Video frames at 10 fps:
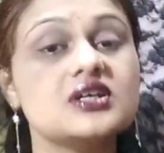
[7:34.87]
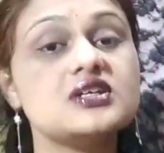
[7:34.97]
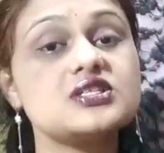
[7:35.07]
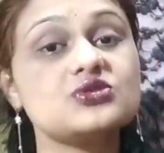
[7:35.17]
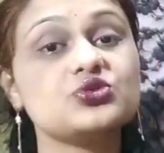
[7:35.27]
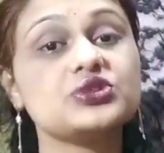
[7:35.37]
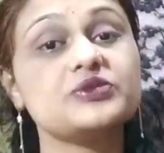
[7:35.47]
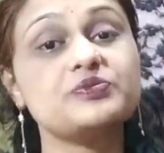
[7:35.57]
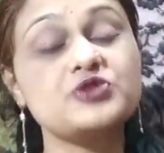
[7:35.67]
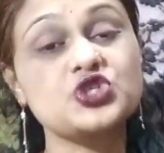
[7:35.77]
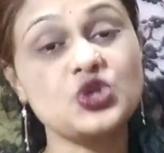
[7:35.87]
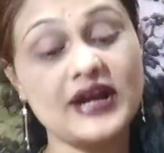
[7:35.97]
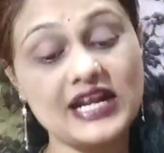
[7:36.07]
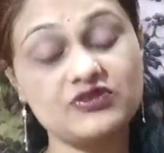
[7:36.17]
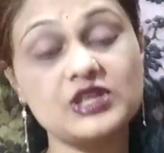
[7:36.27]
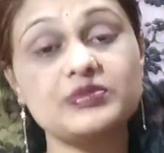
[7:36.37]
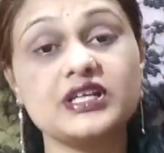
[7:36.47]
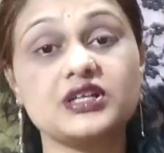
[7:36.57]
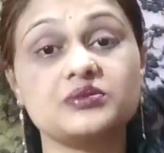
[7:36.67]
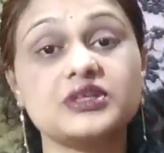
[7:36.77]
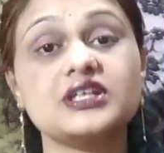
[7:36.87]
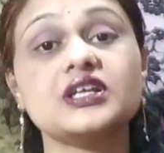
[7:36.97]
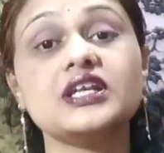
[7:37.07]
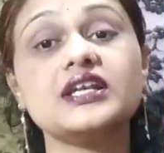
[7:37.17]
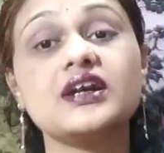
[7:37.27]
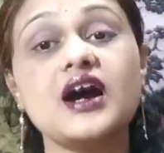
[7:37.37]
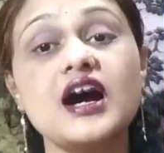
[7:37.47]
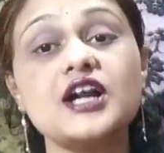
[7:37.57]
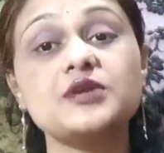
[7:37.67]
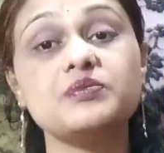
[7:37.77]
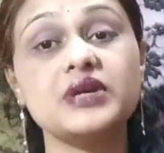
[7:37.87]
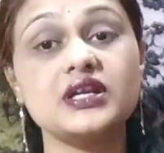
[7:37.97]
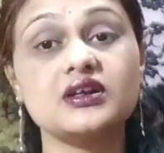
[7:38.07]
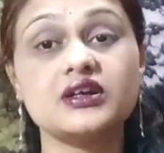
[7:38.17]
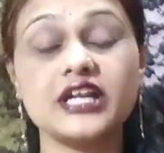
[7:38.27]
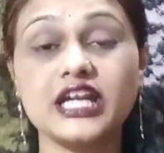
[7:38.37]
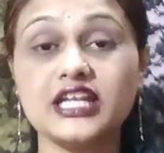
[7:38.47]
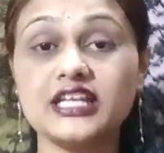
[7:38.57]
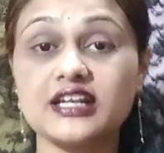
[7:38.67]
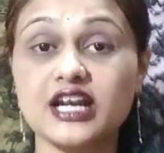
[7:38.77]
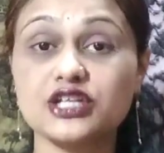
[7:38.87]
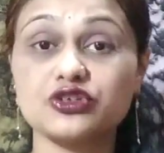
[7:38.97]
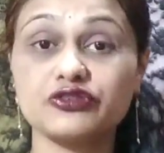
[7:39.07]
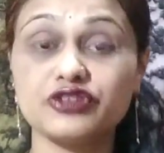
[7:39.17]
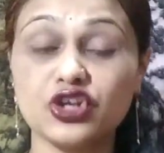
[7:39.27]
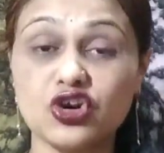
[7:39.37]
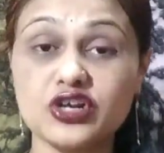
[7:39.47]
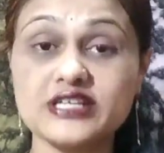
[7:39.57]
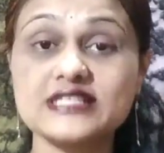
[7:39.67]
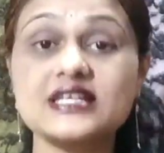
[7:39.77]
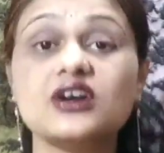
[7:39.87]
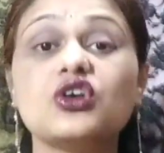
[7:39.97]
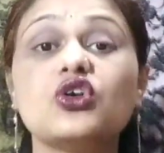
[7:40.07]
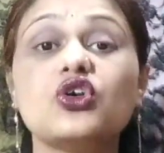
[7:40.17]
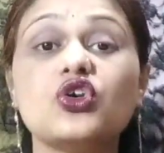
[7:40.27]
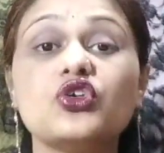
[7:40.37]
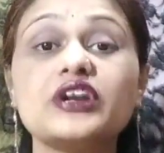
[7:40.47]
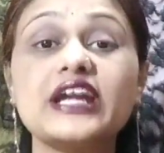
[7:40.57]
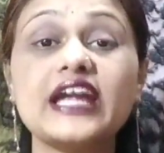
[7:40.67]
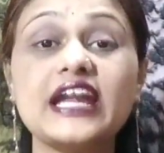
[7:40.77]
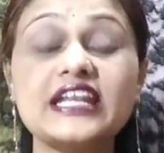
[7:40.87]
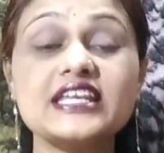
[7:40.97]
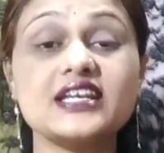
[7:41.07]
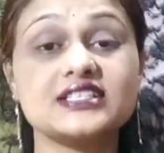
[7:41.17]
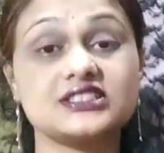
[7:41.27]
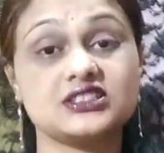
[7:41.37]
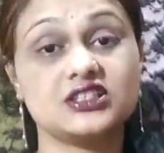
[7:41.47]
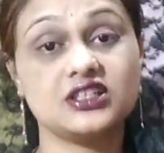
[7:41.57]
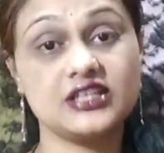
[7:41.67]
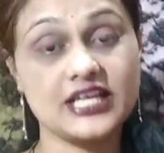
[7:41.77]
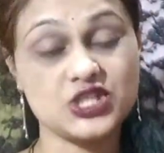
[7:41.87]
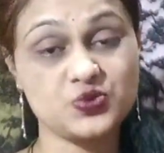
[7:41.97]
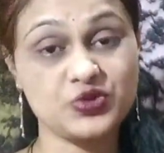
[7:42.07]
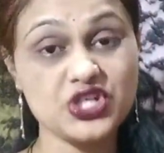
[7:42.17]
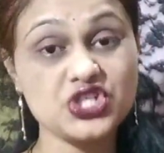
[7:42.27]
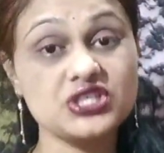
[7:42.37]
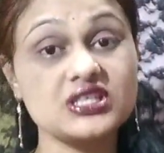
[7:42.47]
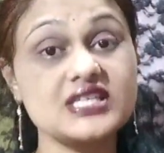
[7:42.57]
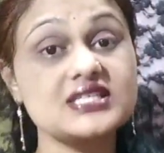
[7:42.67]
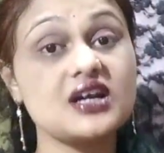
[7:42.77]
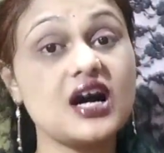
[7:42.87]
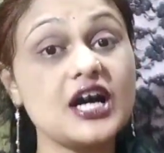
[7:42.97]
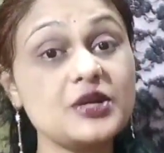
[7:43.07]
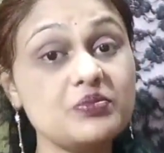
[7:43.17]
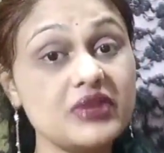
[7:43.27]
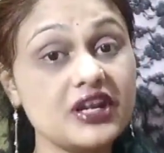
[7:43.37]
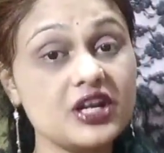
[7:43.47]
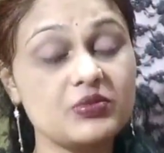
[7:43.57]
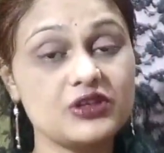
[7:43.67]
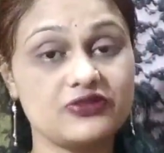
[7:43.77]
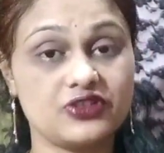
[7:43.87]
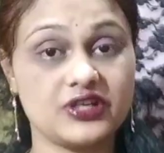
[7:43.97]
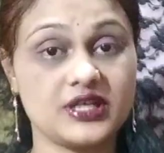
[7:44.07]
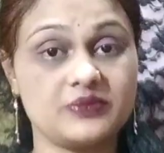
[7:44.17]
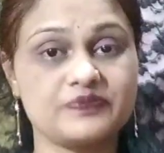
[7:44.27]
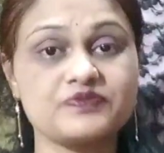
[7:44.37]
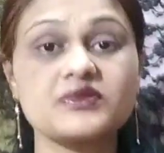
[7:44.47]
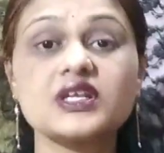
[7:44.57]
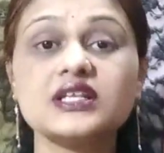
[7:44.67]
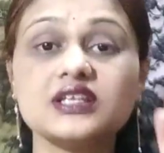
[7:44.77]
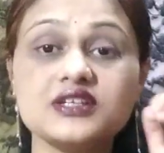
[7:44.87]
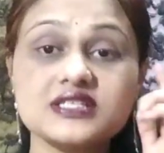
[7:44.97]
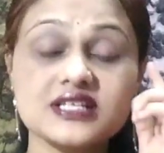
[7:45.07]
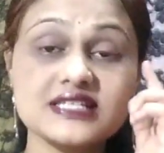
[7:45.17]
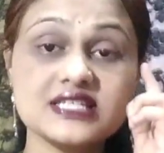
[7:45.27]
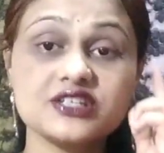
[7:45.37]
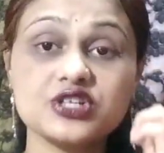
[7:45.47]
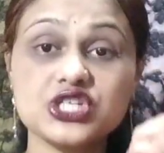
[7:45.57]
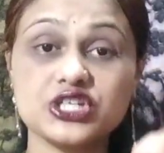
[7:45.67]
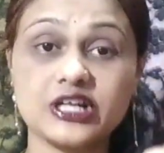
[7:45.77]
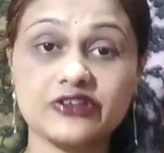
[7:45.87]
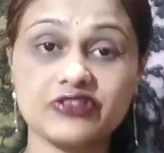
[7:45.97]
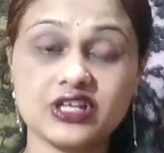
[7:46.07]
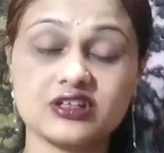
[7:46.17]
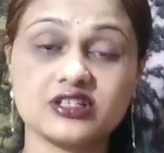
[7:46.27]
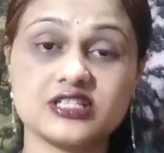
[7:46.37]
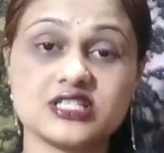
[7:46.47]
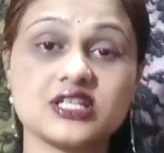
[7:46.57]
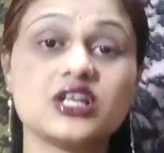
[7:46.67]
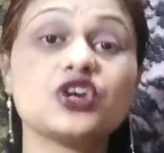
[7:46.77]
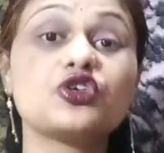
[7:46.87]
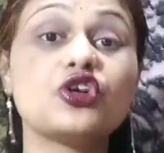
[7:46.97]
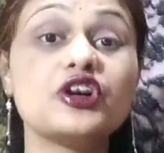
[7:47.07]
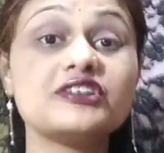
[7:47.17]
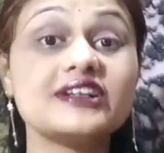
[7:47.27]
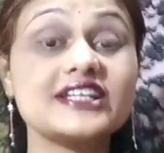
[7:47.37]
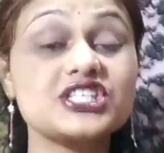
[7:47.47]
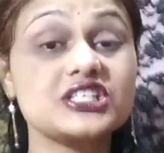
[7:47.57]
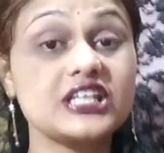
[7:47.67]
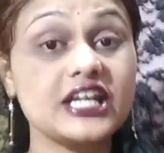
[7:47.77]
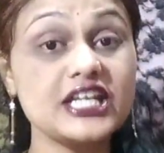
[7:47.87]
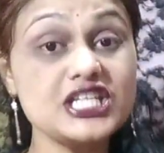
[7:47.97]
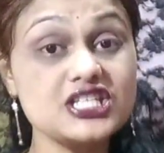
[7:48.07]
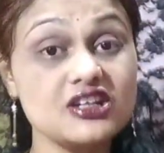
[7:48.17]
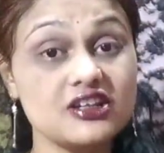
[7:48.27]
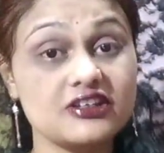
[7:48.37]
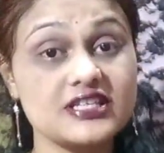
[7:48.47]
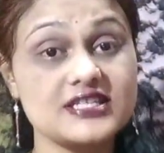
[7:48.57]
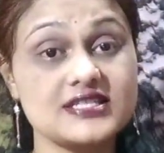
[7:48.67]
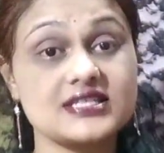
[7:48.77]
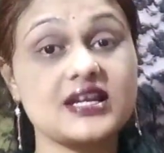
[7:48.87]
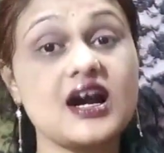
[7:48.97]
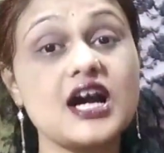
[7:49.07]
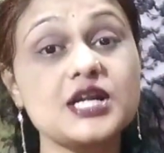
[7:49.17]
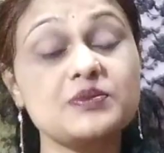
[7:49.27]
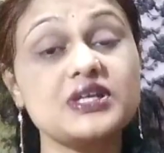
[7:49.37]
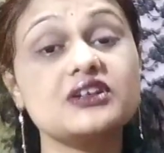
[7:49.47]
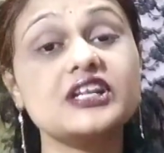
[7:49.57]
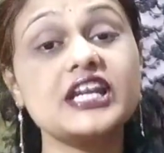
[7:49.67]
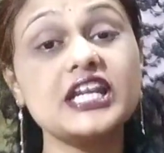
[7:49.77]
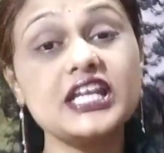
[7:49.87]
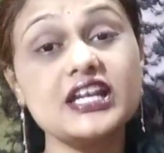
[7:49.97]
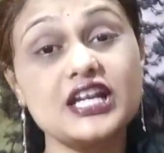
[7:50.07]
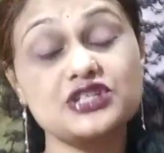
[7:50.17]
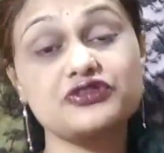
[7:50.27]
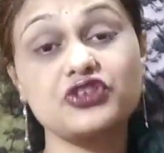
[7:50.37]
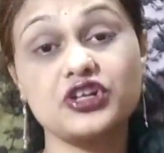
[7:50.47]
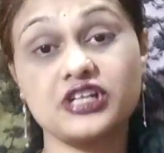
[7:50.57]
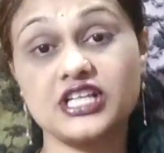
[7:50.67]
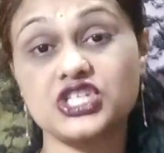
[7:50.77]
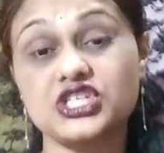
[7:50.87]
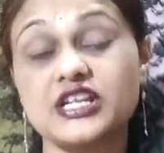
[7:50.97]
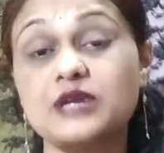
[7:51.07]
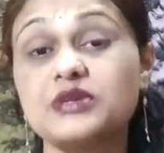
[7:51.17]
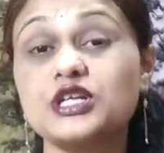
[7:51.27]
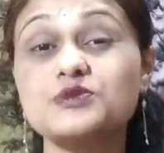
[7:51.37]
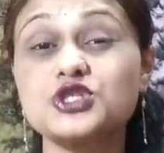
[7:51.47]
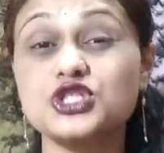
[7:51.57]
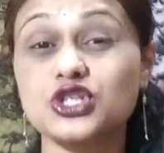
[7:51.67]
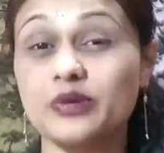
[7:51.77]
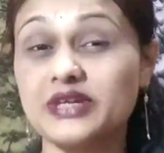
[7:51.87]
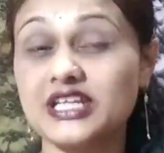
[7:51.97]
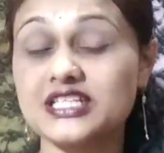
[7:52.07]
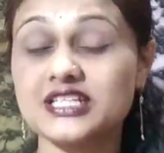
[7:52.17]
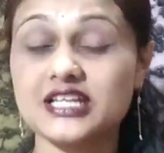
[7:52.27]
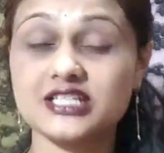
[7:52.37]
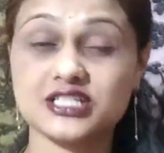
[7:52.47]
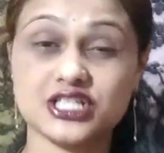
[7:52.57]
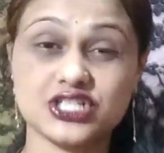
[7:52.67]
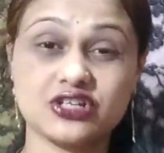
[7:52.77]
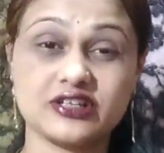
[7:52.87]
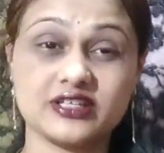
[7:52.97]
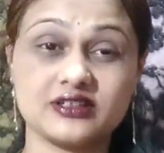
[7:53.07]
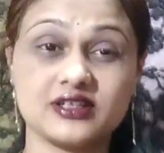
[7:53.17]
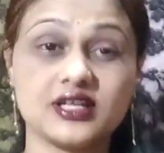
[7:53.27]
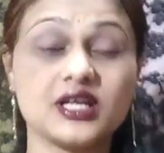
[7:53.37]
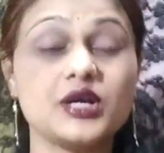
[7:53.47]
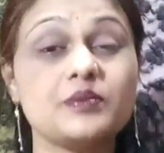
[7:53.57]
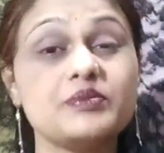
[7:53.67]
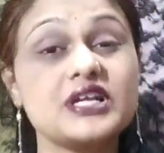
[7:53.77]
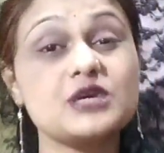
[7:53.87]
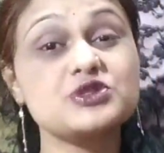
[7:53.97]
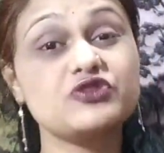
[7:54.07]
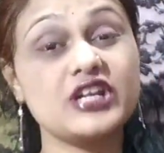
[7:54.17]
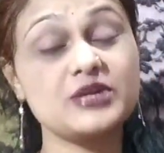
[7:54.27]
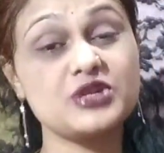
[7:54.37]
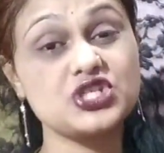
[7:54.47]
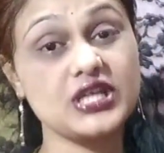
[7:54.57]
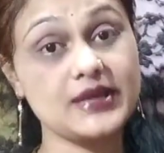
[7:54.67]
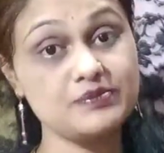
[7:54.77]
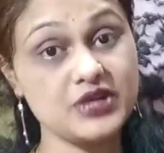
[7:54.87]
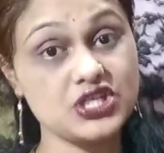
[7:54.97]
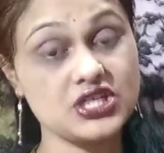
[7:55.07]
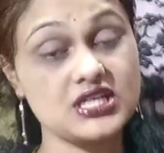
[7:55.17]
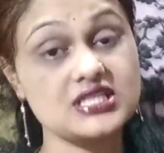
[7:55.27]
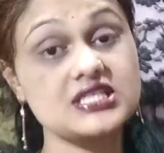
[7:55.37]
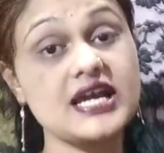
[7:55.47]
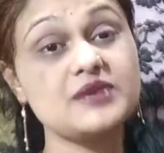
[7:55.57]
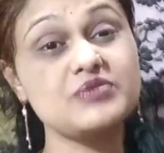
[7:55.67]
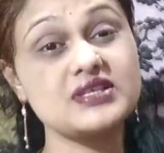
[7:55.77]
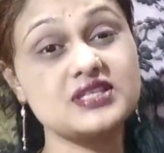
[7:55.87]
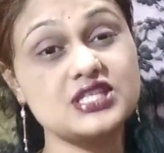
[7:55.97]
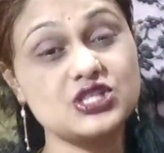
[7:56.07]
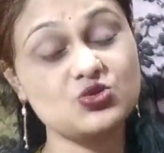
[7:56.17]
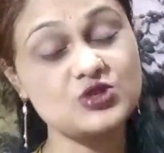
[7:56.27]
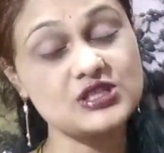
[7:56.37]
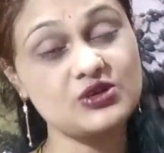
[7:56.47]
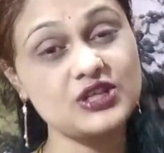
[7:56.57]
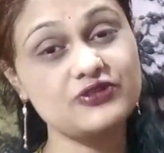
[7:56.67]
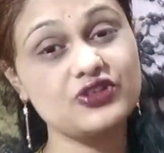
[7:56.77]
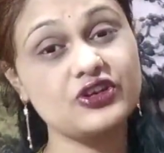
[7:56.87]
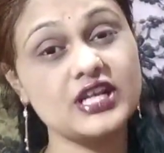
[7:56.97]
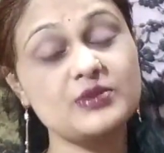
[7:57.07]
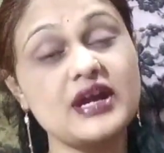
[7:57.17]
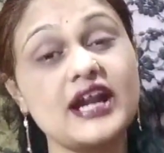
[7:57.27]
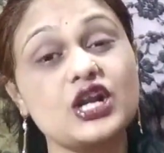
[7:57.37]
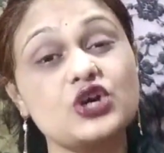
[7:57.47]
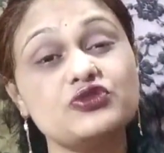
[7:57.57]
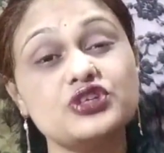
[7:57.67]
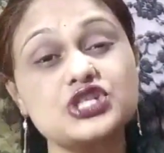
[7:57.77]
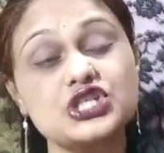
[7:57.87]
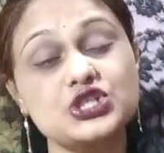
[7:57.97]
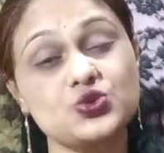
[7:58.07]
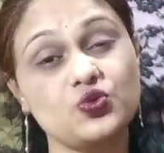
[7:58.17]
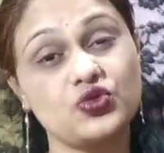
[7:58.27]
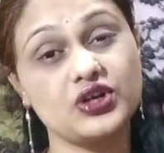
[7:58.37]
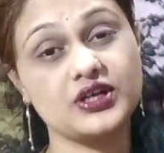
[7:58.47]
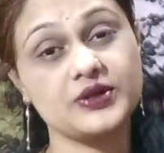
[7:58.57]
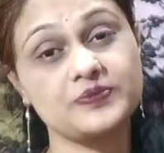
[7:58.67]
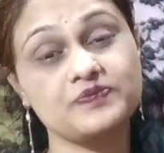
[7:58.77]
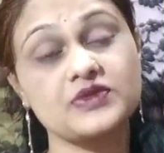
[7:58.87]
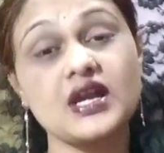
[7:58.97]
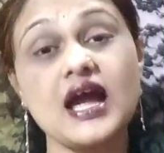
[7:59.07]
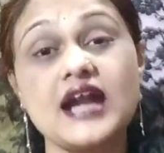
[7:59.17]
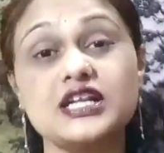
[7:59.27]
So the child will become, he can't bear any kind of noise or any external expression is unbearable for him. There is concentration difficult, contradiction intolerance, can't bear any kind of contradiction and becomes dominating and dictatorial. Becomes very much impatient, time passes too slowly for him and aversion to work and